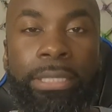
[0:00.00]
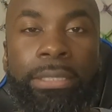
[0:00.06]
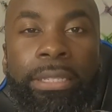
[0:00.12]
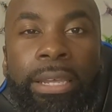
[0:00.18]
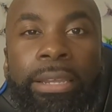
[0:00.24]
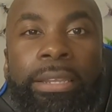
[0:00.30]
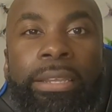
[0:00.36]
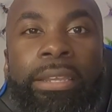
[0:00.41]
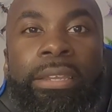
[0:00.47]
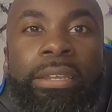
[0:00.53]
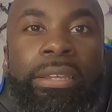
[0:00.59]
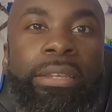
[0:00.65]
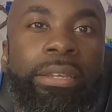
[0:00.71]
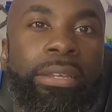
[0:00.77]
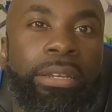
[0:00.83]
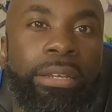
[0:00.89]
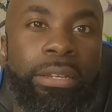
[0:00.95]
It's like
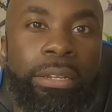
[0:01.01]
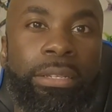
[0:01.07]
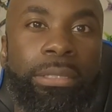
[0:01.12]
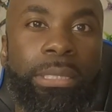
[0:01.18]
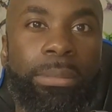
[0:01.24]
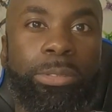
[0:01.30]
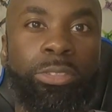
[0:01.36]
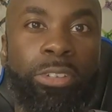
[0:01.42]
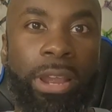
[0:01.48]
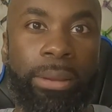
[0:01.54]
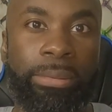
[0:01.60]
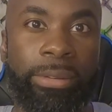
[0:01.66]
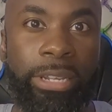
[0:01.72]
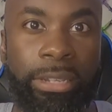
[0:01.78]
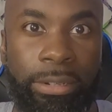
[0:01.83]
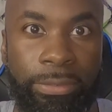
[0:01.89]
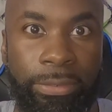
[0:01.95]
a
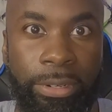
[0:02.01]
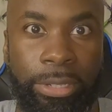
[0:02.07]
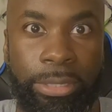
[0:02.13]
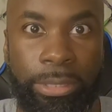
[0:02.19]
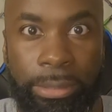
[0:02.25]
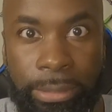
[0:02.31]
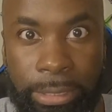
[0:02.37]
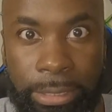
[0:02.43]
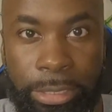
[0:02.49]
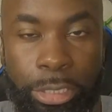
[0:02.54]
subscriber anniversary.